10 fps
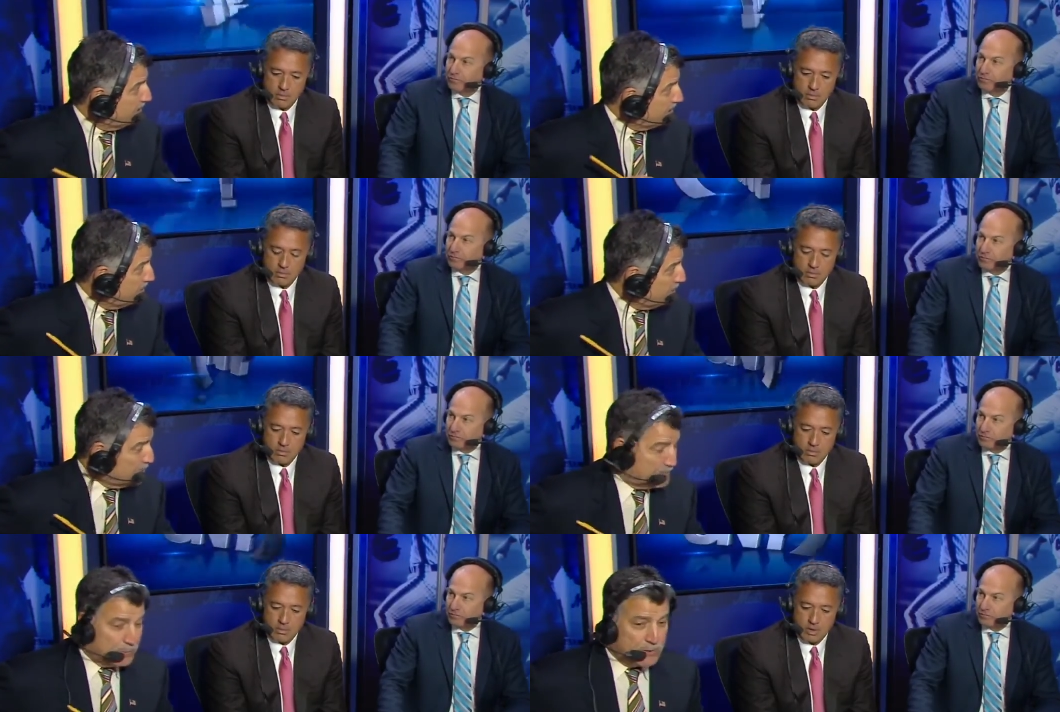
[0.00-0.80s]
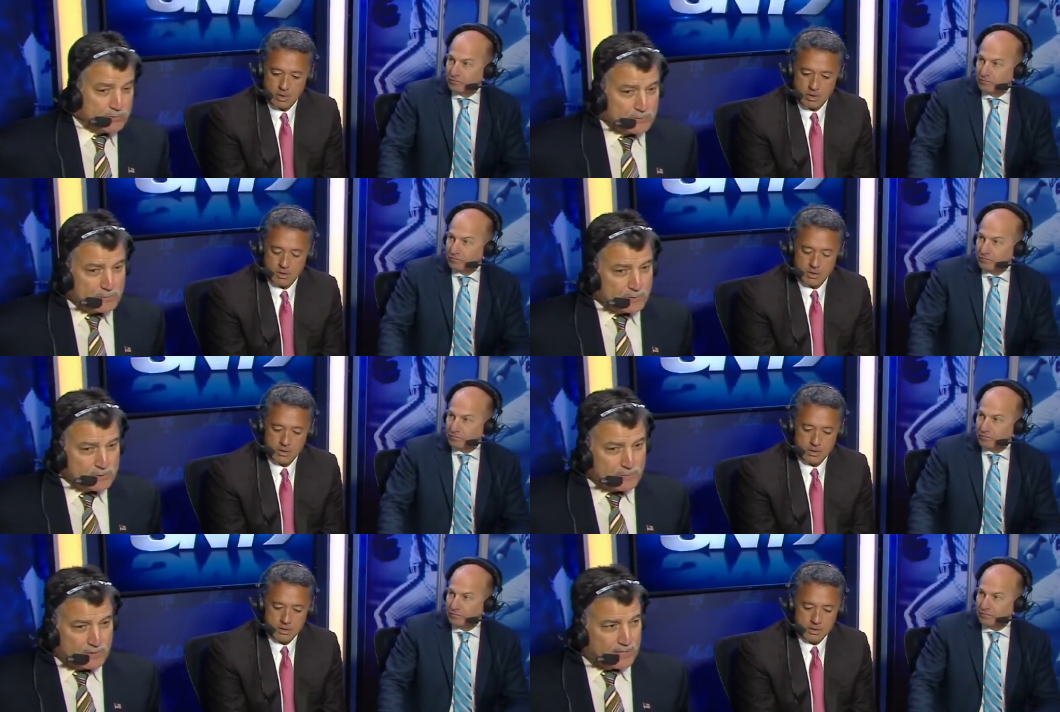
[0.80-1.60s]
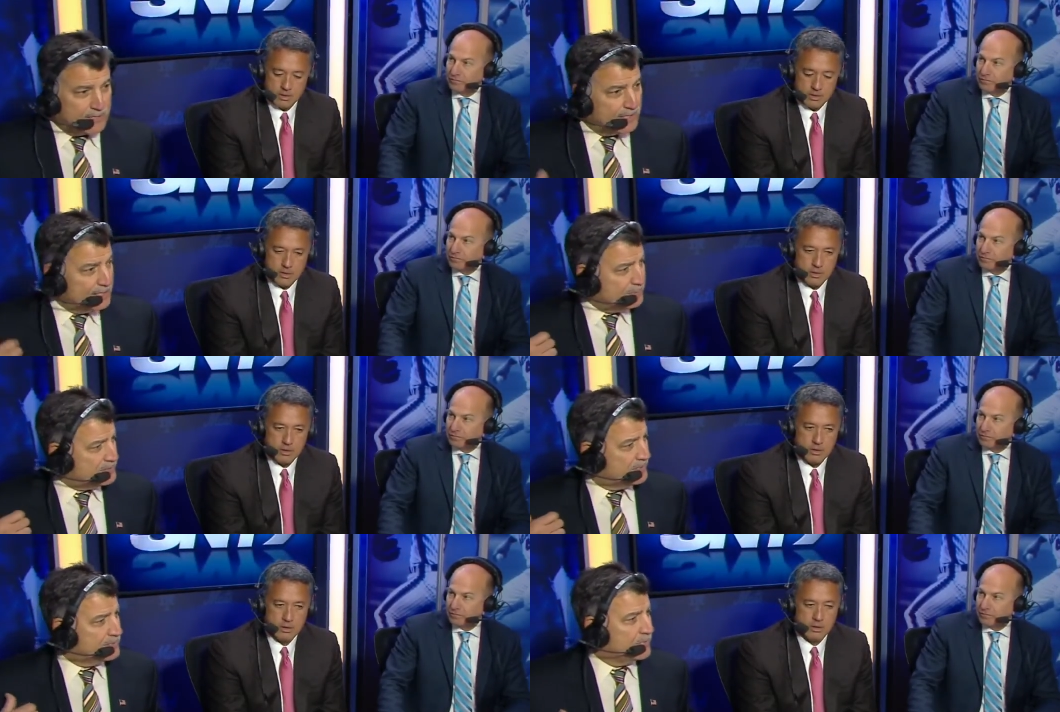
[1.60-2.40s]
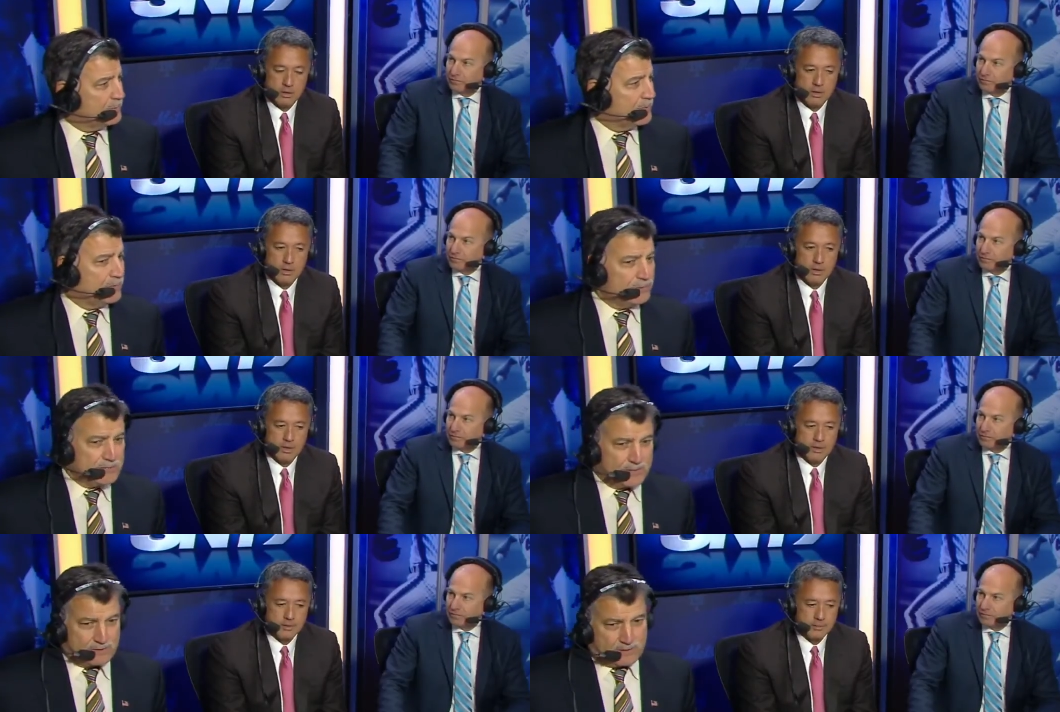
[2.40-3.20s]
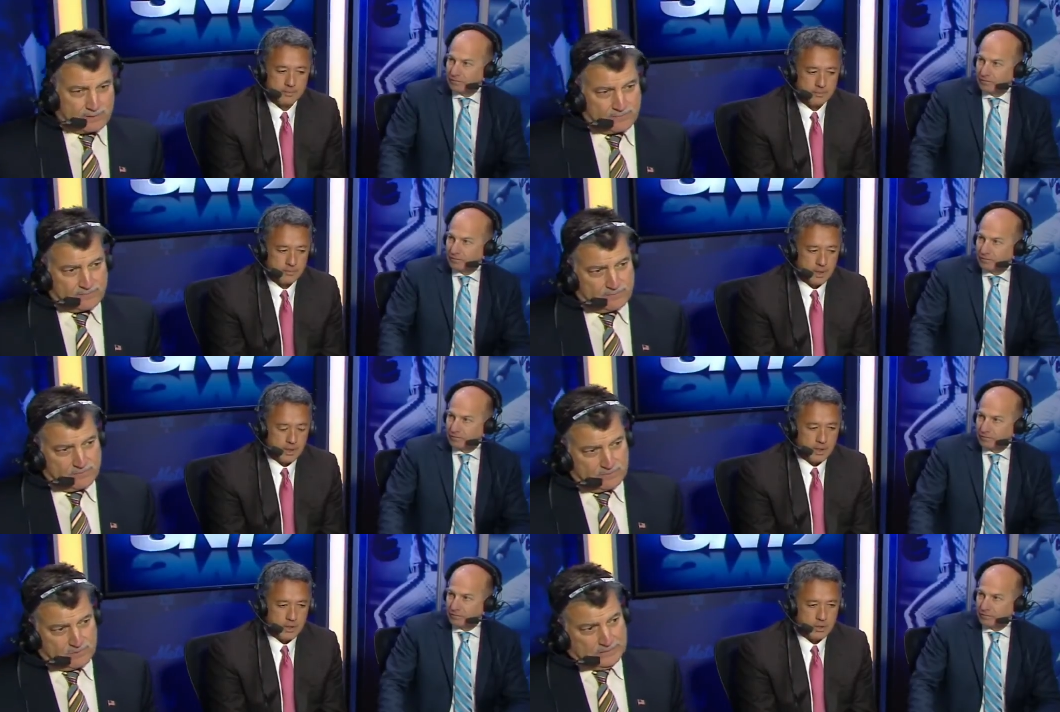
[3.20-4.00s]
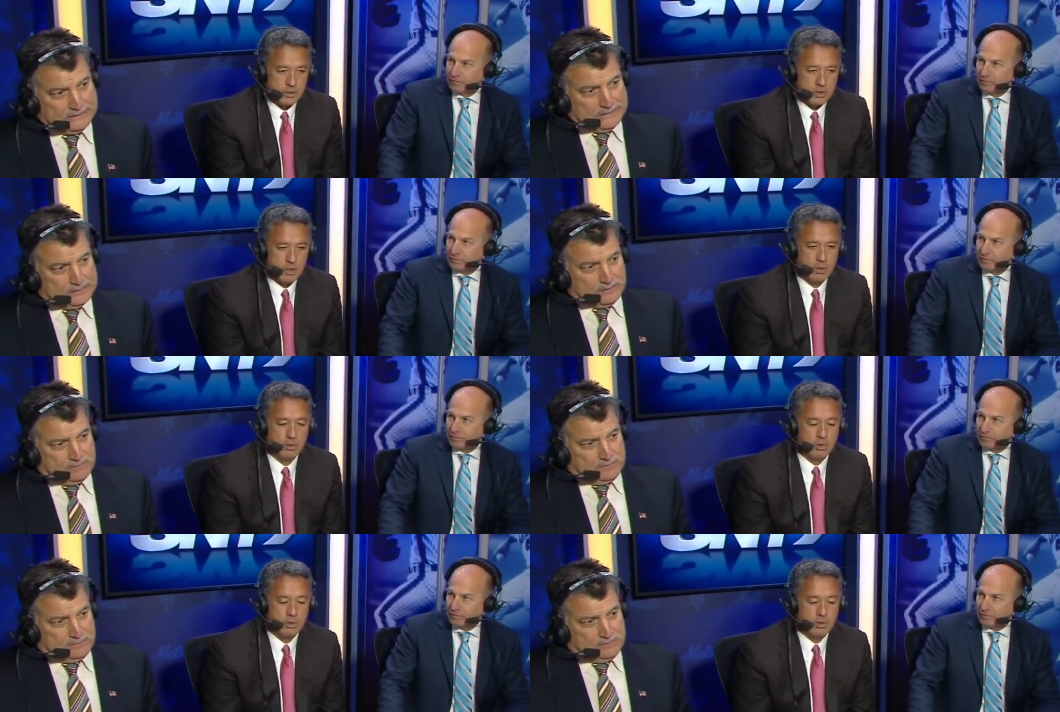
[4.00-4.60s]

Speaker 1: He's going to remove a bone bone spur. I got an 80% tear in my rotator cuff. So